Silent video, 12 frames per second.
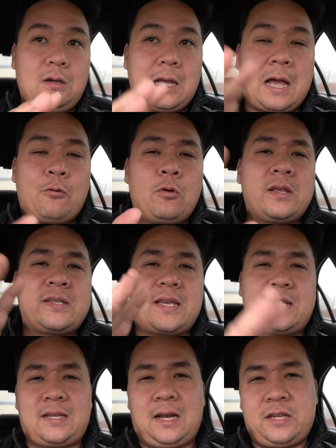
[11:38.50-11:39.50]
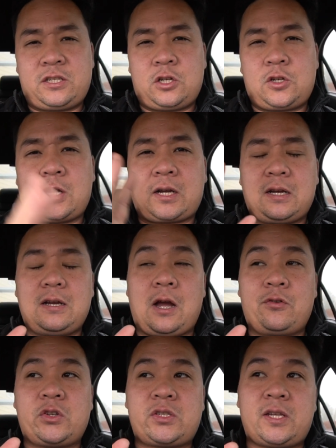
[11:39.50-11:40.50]
I wouldn't say it's a lesser truck.
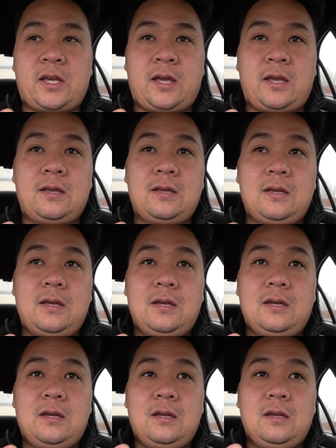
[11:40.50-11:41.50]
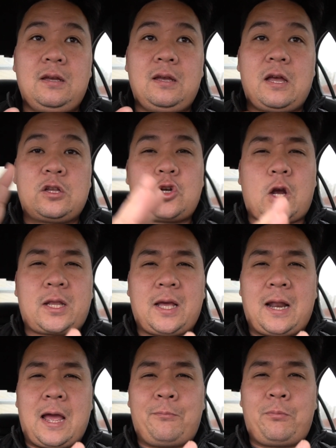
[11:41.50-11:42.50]
I would just say a truck
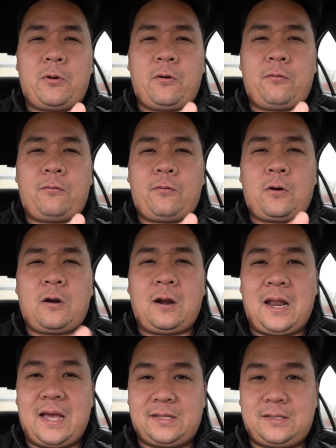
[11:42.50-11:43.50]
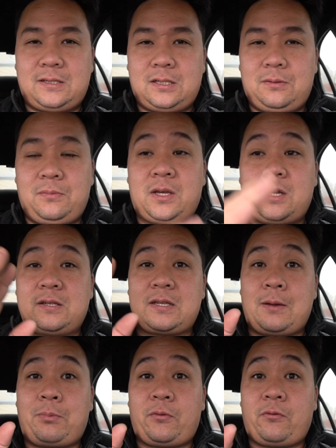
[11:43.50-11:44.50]
that I prefer less, because
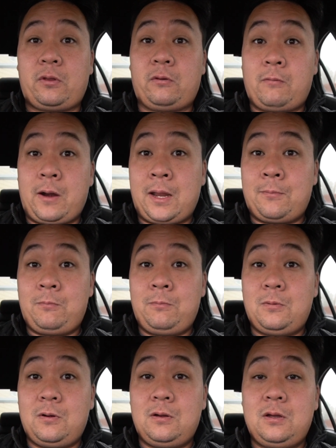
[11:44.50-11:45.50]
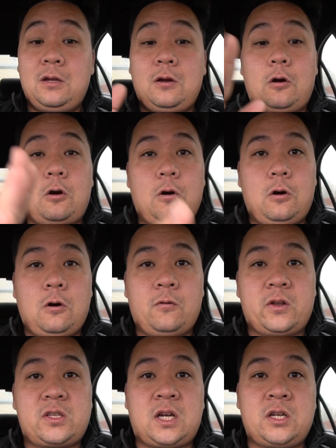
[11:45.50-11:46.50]
I prefer the Ram
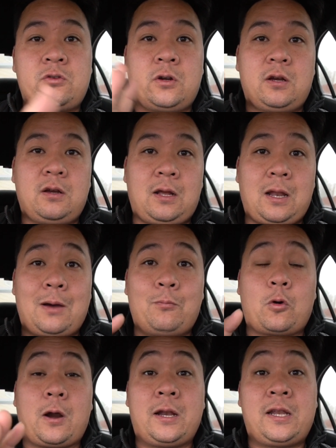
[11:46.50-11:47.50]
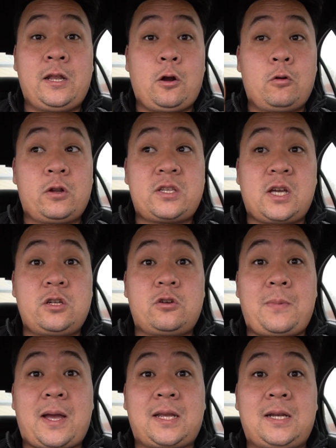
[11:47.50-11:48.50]
over the Tundra a lot more. I did own a
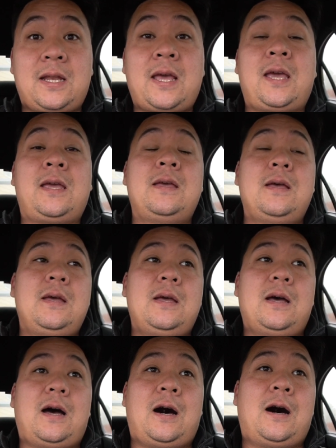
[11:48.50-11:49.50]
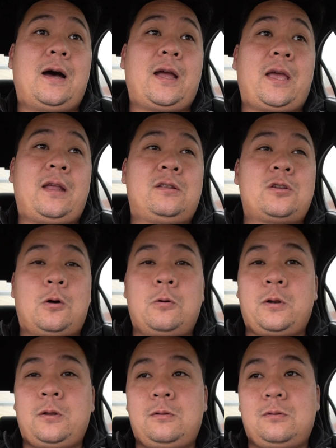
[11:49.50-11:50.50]
Tundra back in the day, and
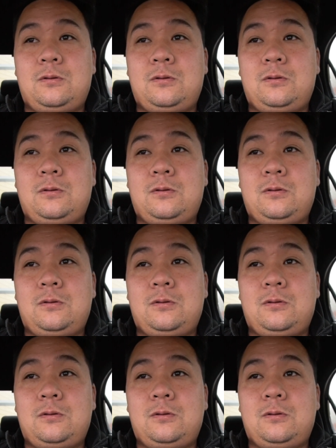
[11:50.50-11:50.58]
towing,